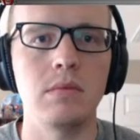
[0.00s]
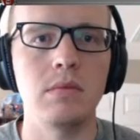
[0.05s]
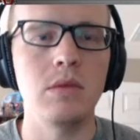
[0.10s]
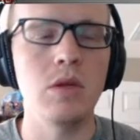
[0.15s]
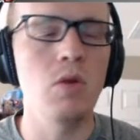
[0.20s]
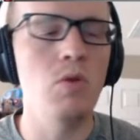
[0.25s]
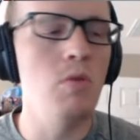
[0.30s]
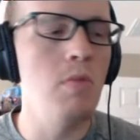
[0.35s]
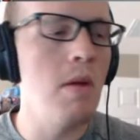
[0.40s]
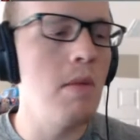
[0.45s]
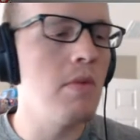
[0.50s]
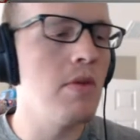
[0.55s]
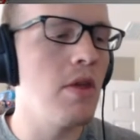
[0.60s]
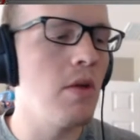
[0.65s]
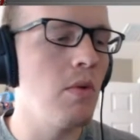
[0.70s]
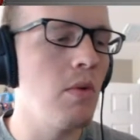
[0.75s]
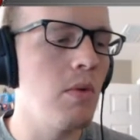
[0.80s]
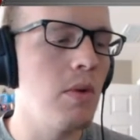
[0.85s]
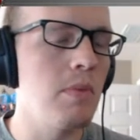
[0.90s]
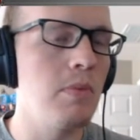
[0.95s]
Remember that when
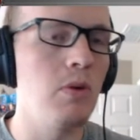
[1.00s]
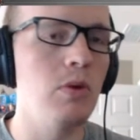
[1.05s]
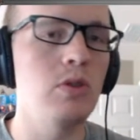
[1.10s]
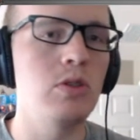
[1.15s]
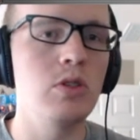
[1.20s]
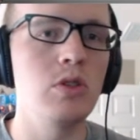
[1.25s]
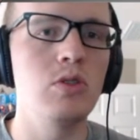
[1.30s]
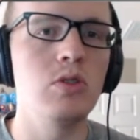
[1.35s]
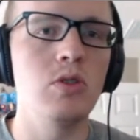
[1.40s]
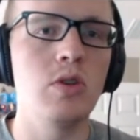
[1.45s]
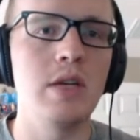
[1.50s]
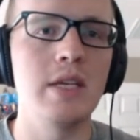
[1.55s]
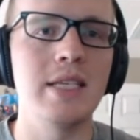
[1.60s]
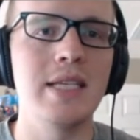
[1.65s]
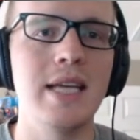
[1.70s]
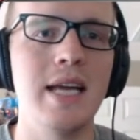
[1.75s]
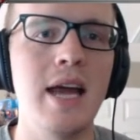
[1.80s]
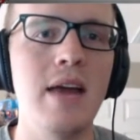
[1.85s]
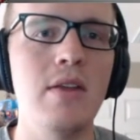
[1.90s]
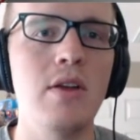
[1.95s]
we pull two strings
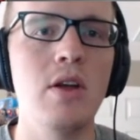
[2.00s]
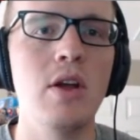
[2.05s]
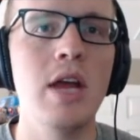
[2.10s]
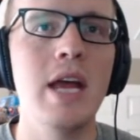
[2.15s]
together,